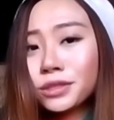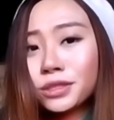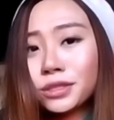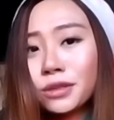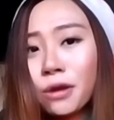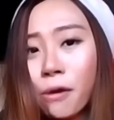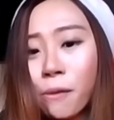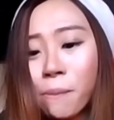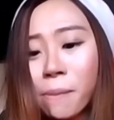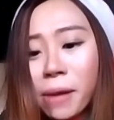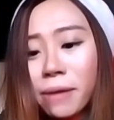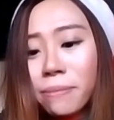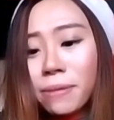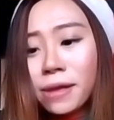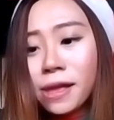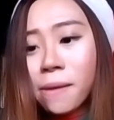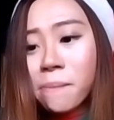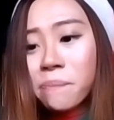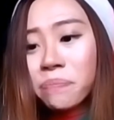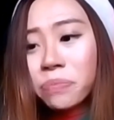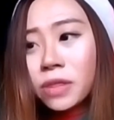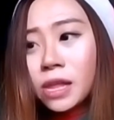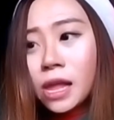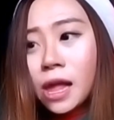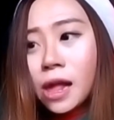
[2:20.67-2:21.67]
So
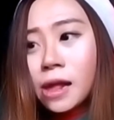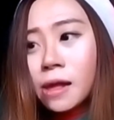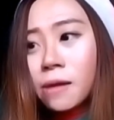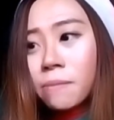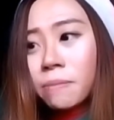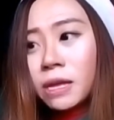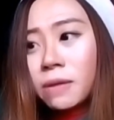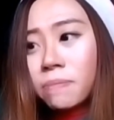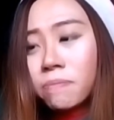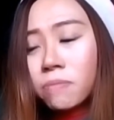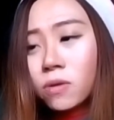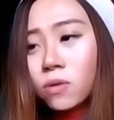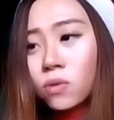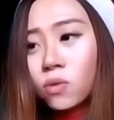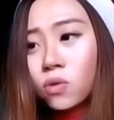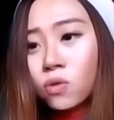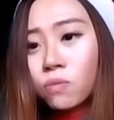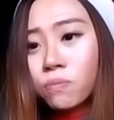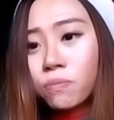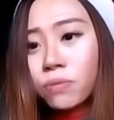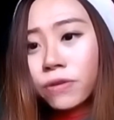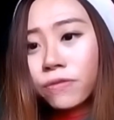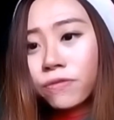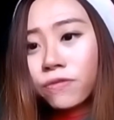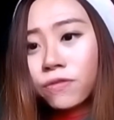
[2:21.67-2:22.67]
maybe people
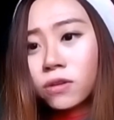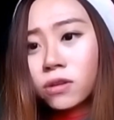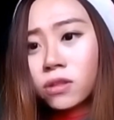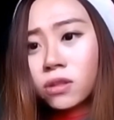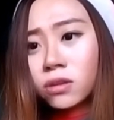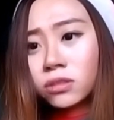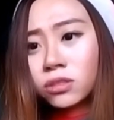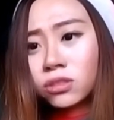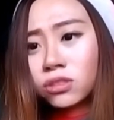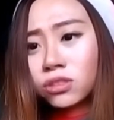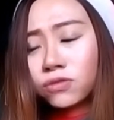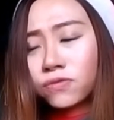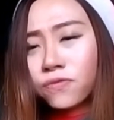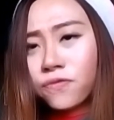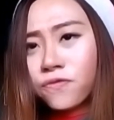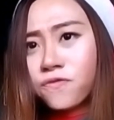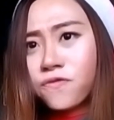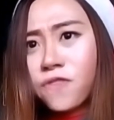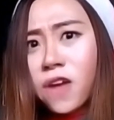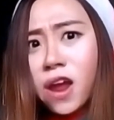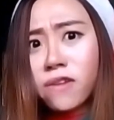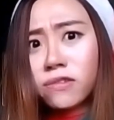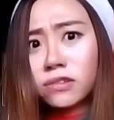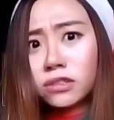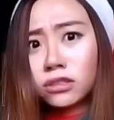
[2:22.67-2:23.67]
who prefer the
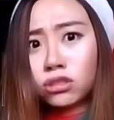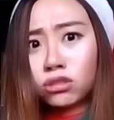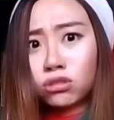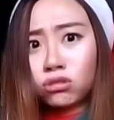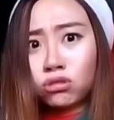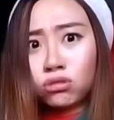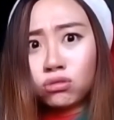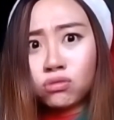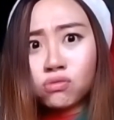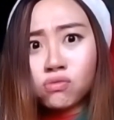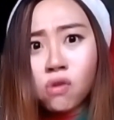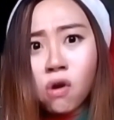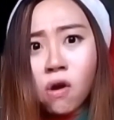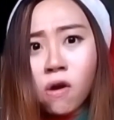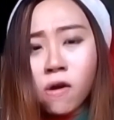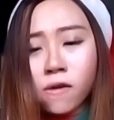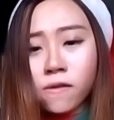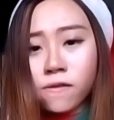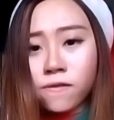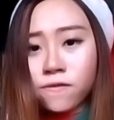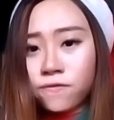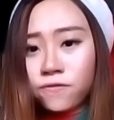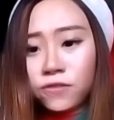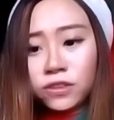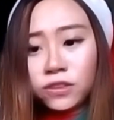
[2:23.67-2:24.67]
very strong